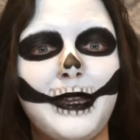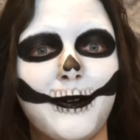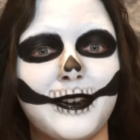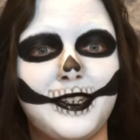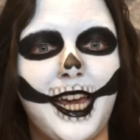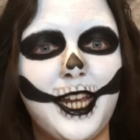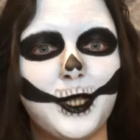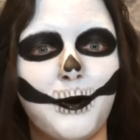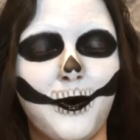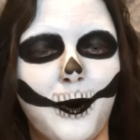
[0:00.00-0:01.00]
mere
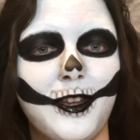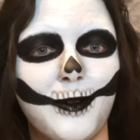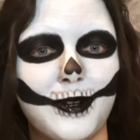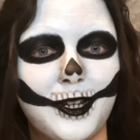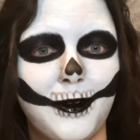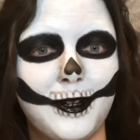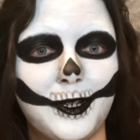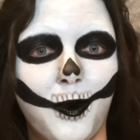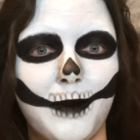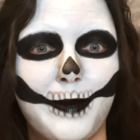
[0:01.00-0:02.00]
days before the
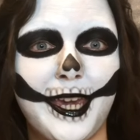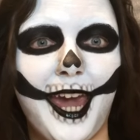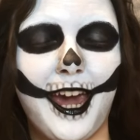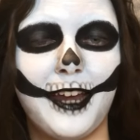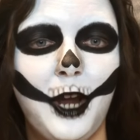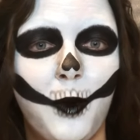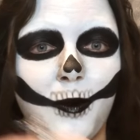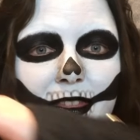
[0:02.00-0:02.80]
return tour began